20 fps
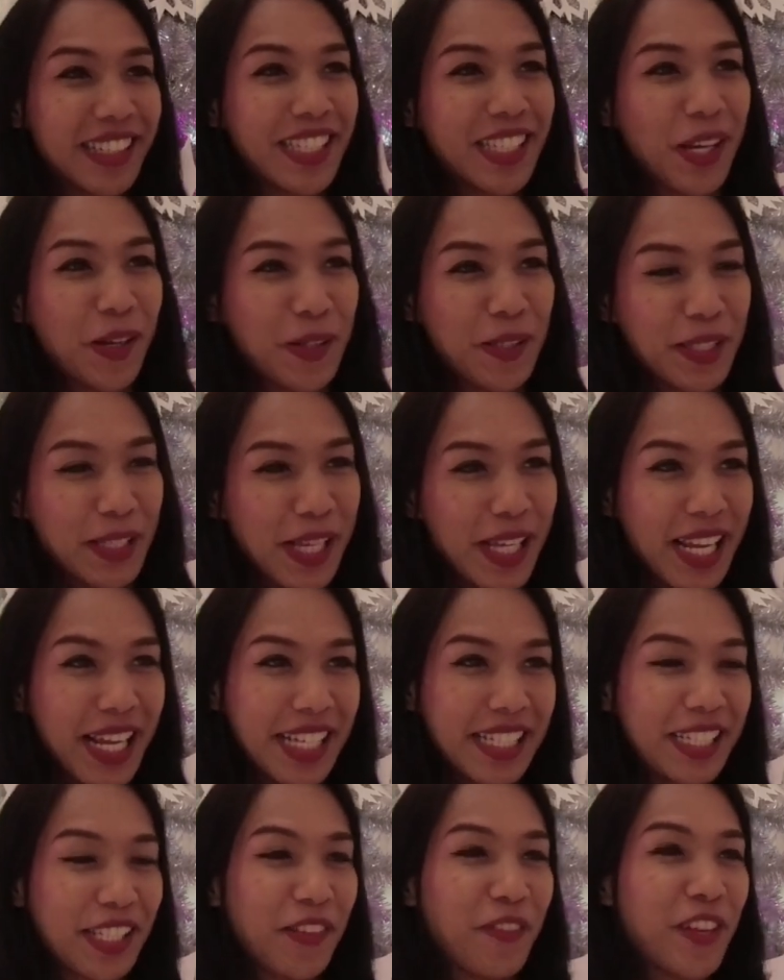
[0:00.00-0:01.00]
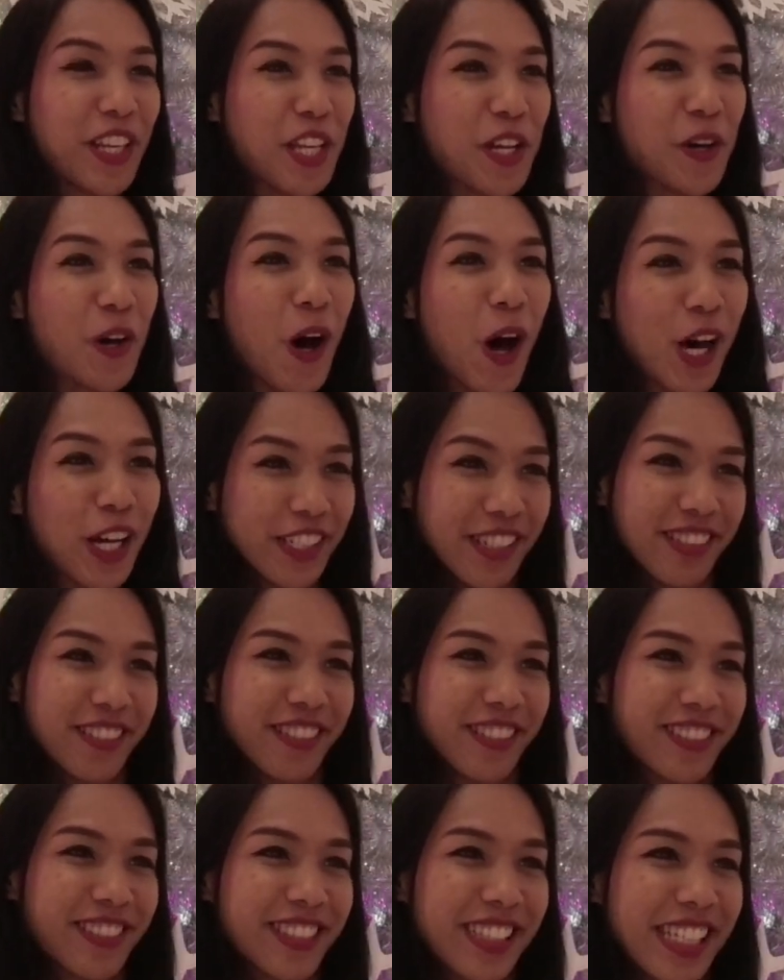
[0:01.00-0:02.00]
salsa dancing video
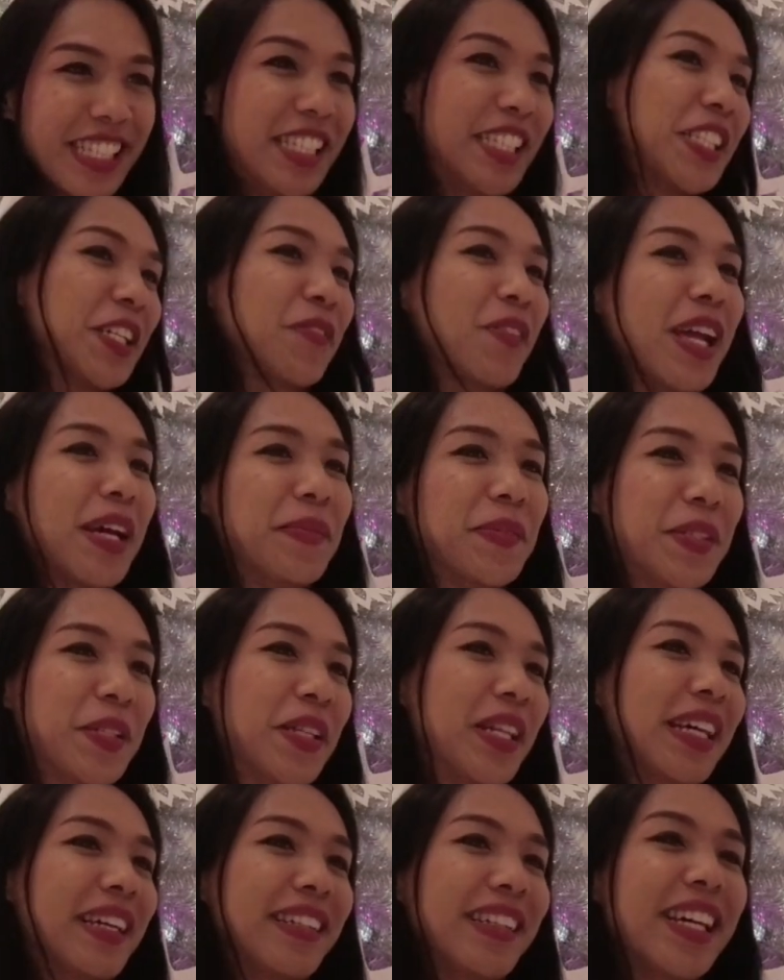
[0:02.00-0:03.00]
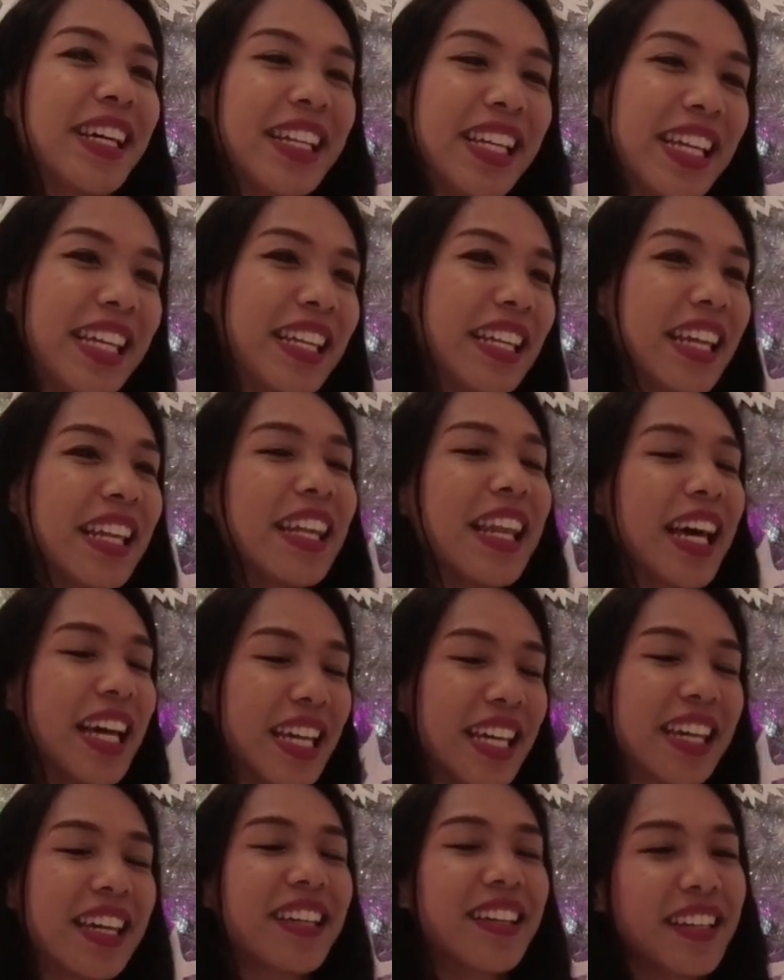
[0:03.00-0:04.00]
on Instagram, so they
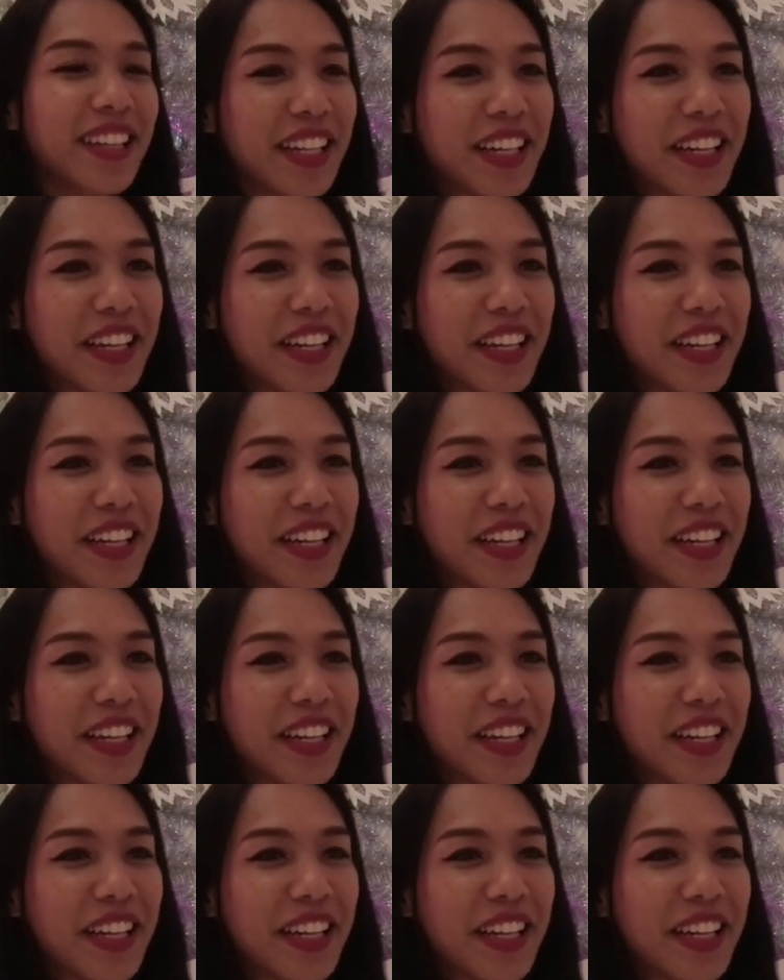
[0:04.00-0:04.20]
like it.